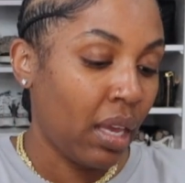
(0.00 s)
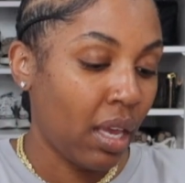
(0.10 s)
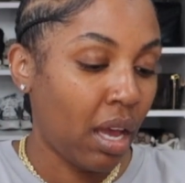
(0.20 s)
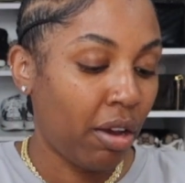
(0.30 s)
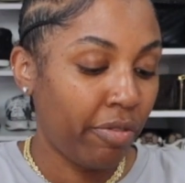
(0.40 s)

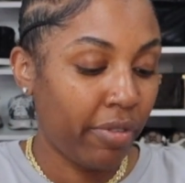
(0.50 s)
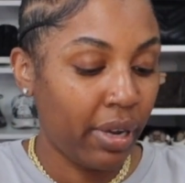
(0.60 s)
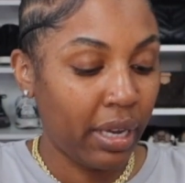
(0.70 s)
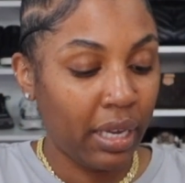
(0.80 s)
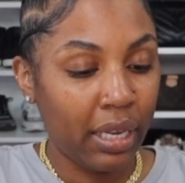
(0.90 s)
All
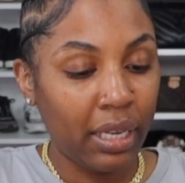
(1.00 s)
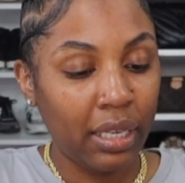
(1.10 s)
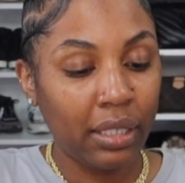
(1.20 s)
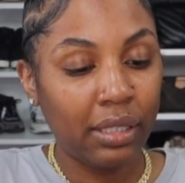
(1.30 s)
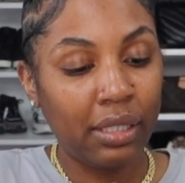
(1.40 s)

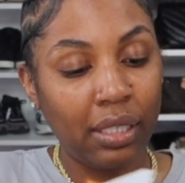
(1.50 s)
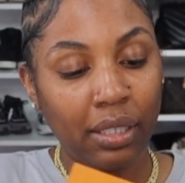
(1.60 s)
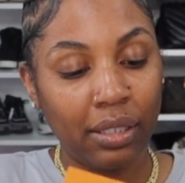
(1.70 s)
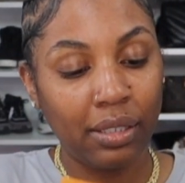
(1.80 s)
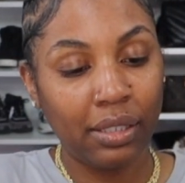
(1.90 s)
right.
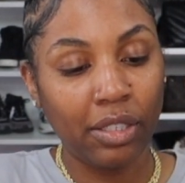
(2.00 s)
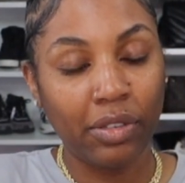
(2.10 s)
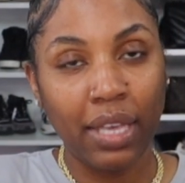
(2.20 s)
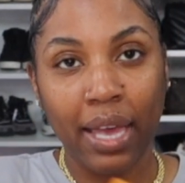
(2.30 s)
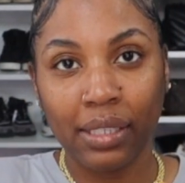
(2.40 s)
So
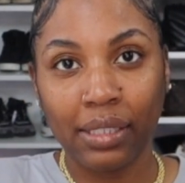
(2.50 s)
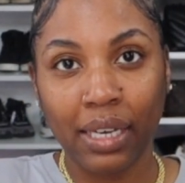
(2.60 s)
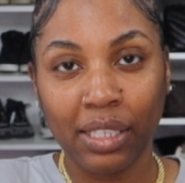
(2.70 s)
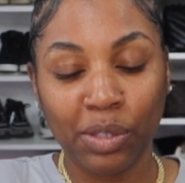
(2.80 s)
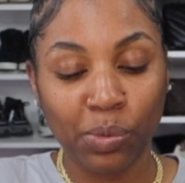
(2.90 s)
yes,
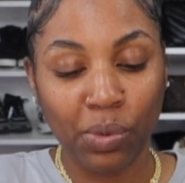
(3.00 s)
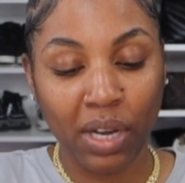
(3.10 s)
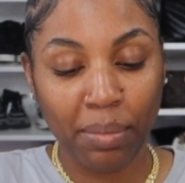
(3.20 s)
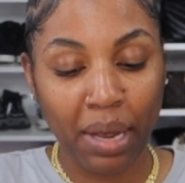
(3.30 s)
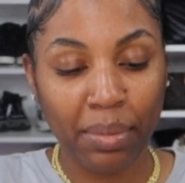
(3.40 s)
that is one
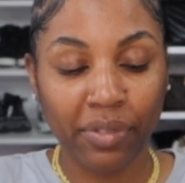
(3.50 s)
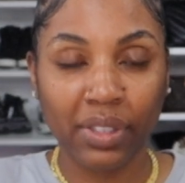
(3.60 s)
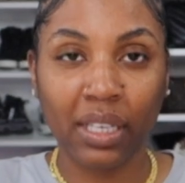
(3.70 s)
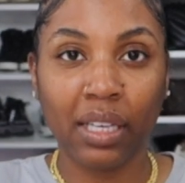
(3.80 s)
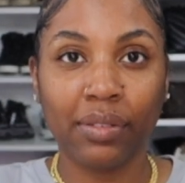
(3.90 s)
of my
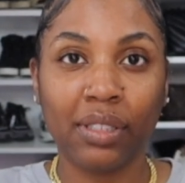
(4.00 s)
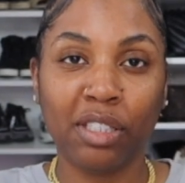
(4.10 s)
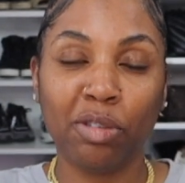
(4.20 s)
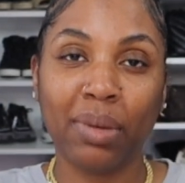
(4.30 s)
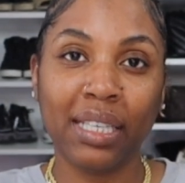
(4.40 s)
birthday gifts
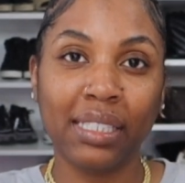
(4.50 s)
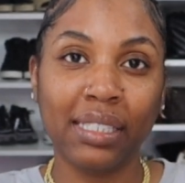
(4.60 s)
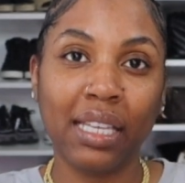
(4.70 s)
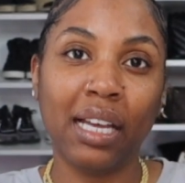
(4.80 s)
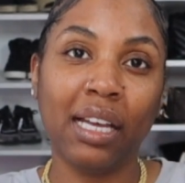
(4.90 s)
to
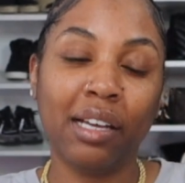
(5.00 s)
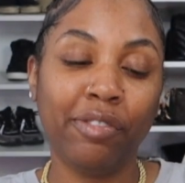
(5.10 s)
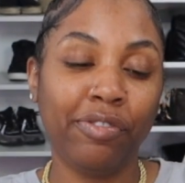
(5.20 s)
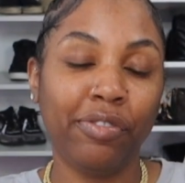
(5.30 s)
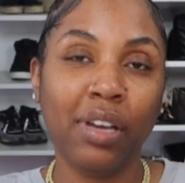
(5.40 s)
myself.
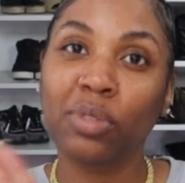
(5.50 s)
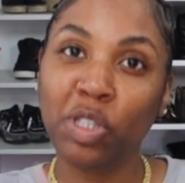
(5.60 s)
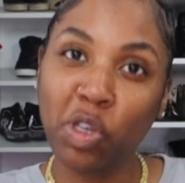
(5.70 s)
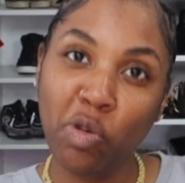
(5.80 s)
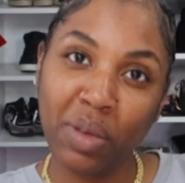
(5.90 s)

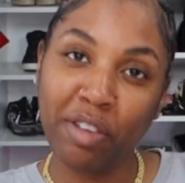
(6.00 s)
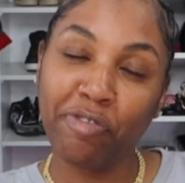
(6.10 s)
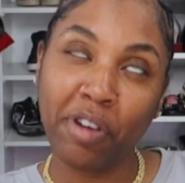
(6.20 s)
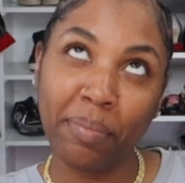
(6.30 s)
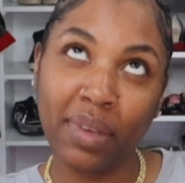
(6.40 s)
To me,
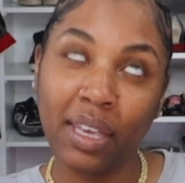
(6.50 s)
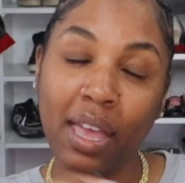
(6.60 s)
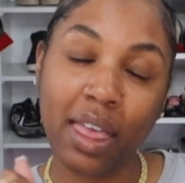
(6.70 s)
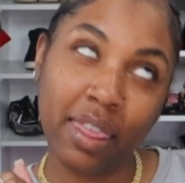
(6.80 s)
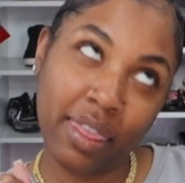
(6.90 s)
from me.
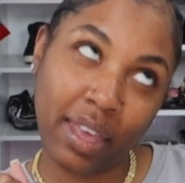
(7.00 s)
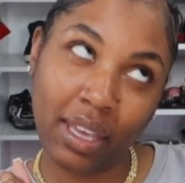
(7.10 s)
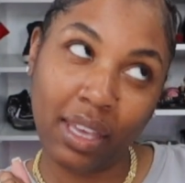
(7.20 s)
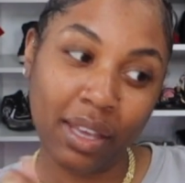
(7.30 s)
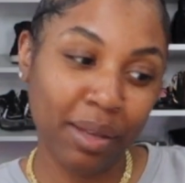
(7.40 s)

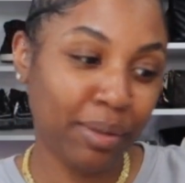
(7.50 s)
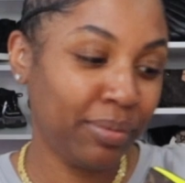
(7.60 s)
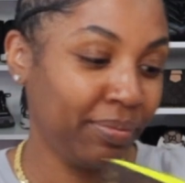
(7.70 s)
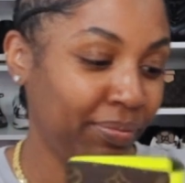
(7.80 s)
Thank you.